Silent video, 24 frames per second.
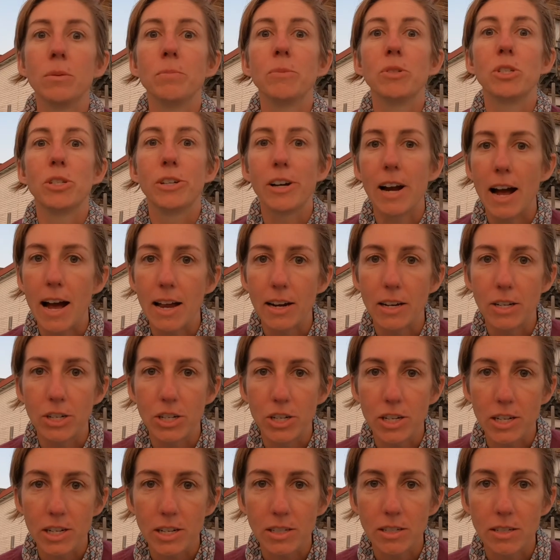
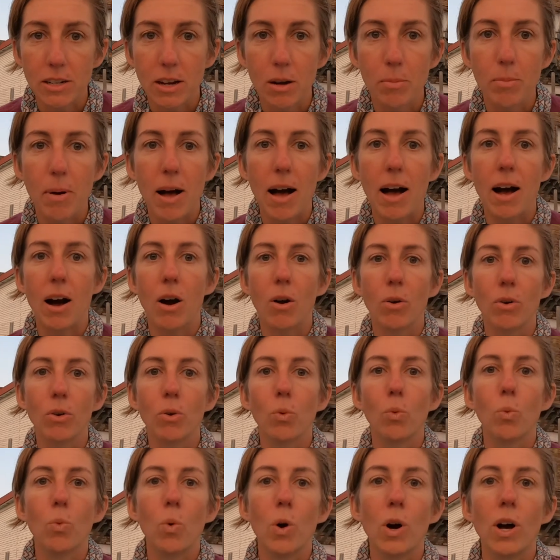strategies about
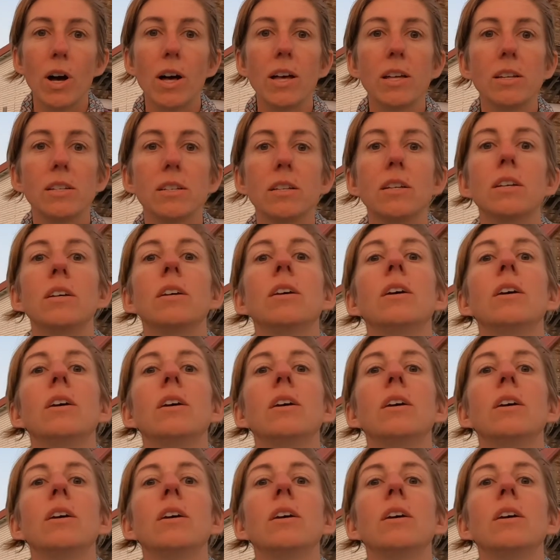what